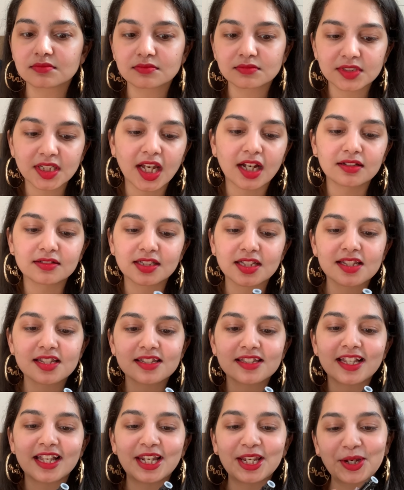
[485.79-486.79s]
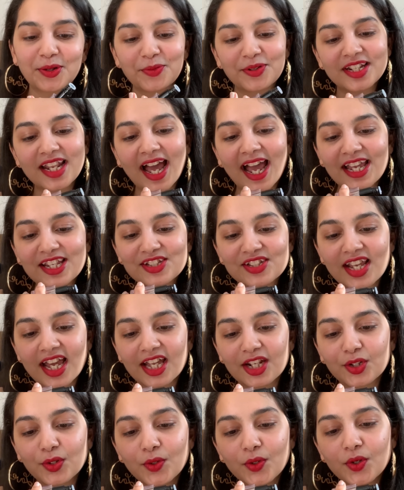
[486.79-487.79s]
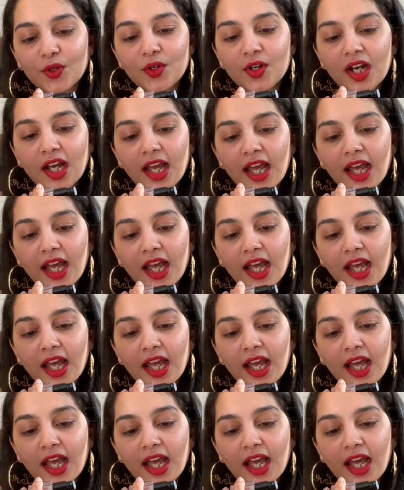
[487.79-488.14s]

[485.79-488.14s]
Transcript: Yeah, this is their liquid eyeshadow